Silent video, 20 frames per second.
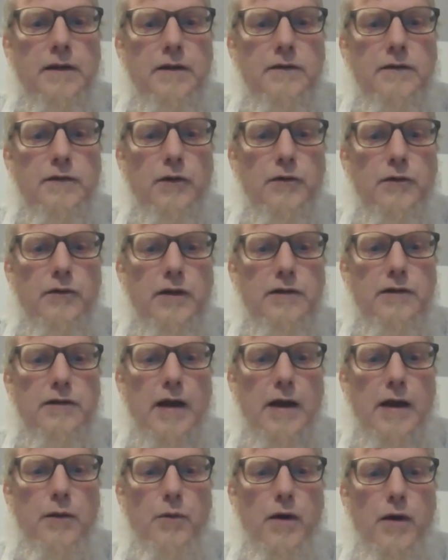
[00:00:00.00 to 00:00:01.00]
Certainly,
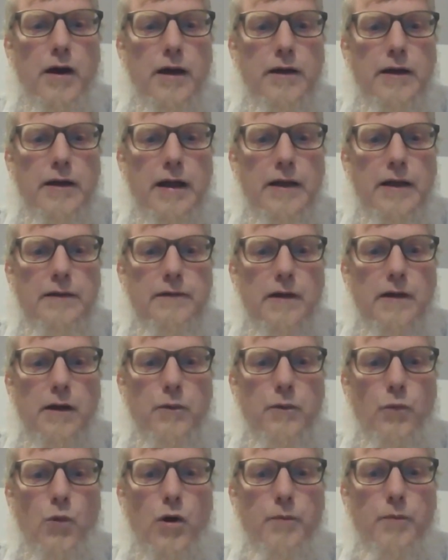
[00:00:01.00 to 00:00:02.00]
Taiwan has a
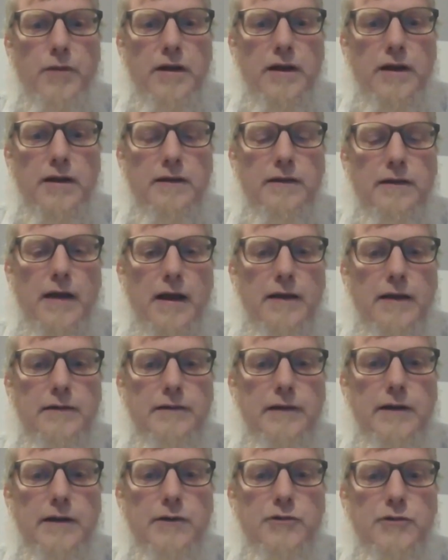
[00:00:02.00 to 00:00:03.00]
woman in its highest
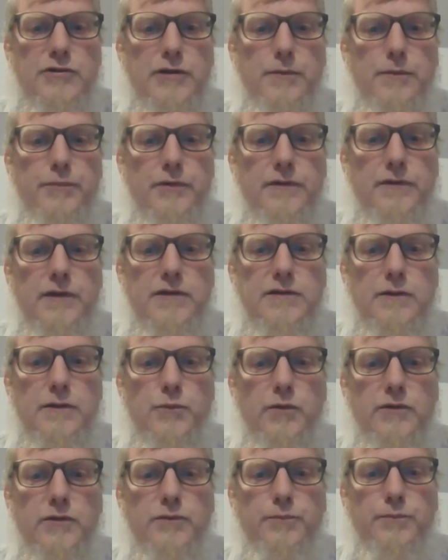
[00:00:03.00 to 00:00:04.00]
leadership position
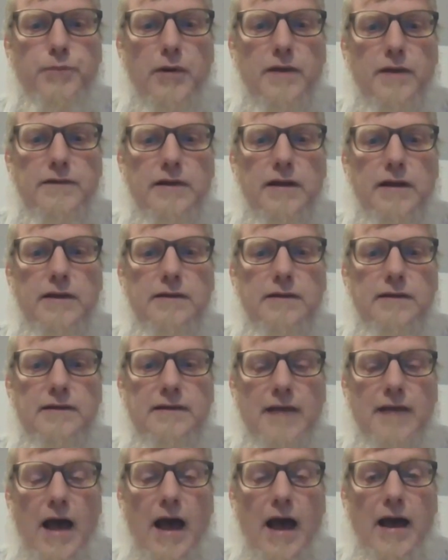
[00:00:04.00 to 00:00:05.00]
with President
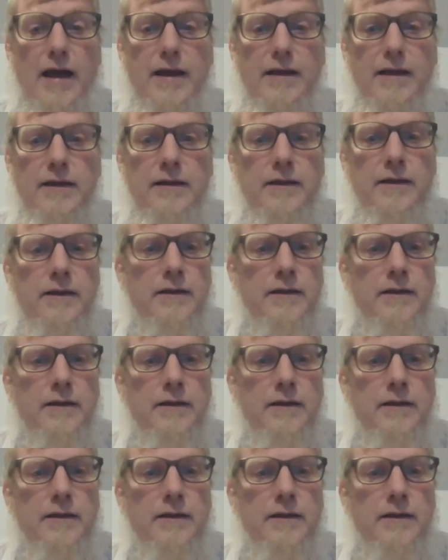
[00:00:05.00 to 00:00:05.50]
Tsai,